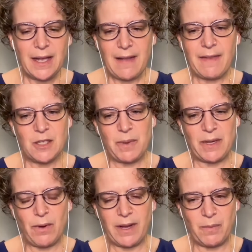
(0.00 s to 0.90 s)
and then
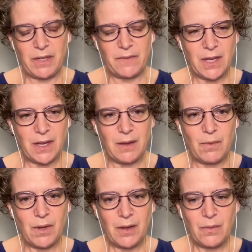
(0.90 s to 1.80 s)
spend quite a bit of
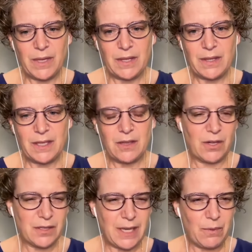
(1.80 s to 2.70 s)
time with the
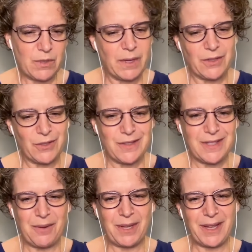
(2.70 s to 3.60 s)
large language models
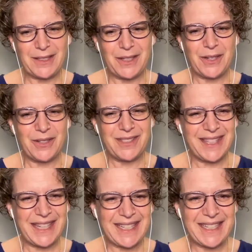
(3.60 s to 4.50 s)
that we like to call
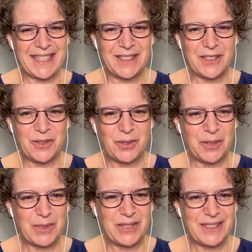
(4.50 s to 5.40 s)
synthetic text
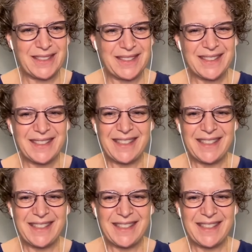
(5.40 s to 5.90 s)
extruding machines.